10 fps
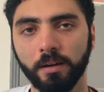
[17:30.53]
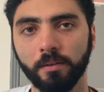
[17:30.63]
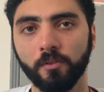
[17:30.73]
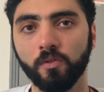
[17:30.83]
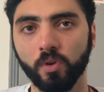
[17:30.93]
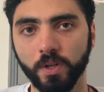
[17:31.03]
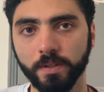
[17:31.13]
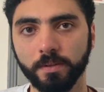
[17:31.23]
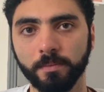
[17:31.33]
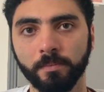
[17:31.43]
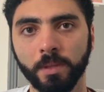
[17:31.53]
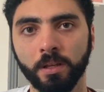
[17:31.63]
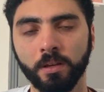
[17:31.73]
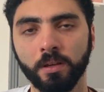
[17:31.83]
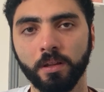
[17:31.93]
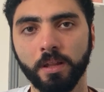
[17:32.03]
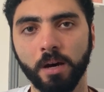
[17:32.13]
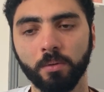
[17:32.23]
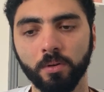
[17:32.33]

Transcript: force that will